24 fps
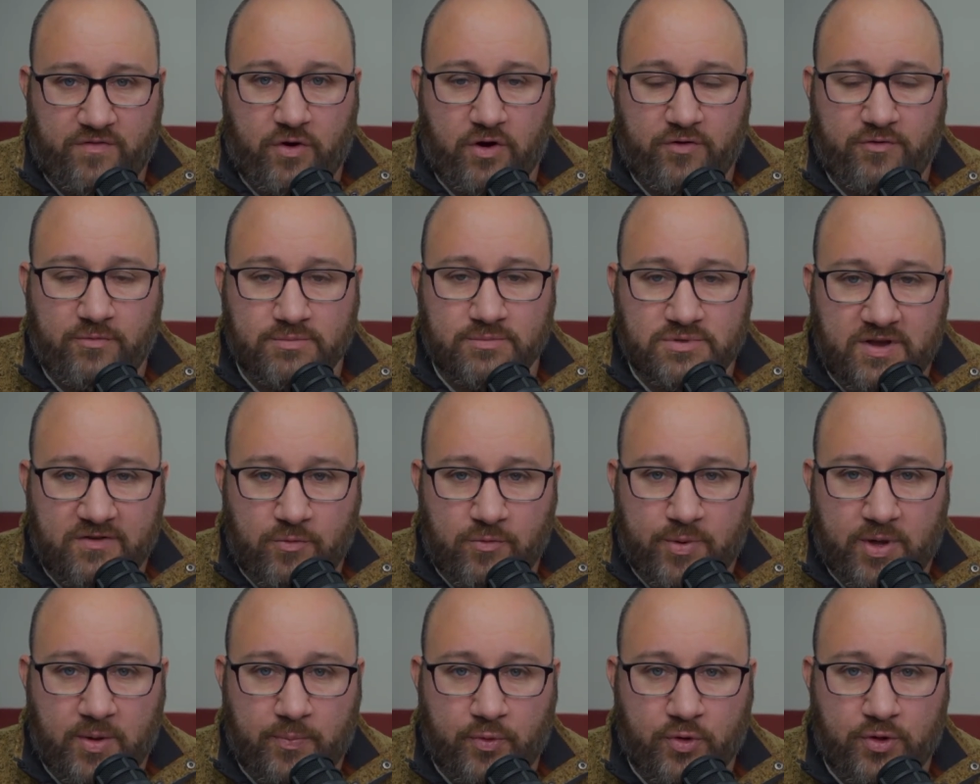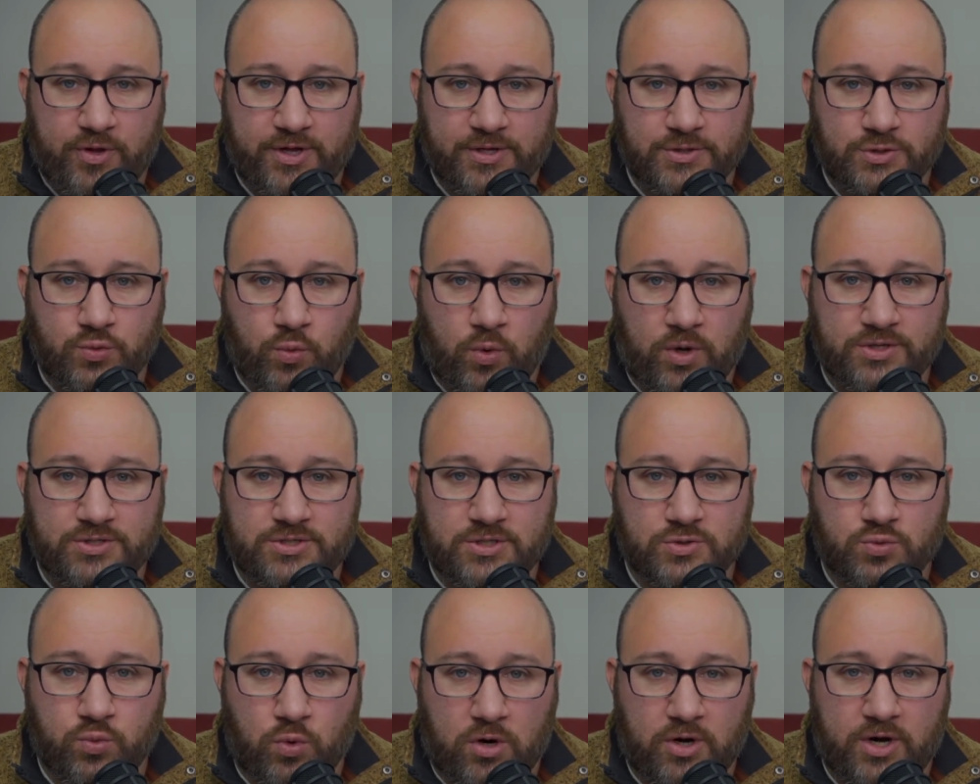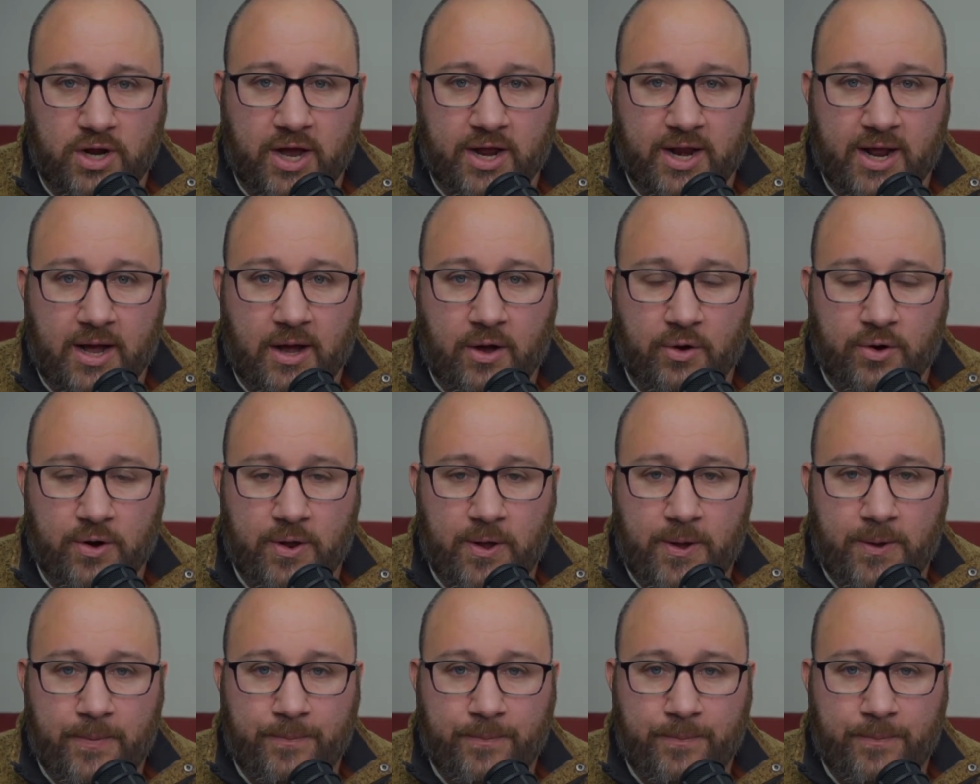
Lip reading: heard from several people is once this word got out,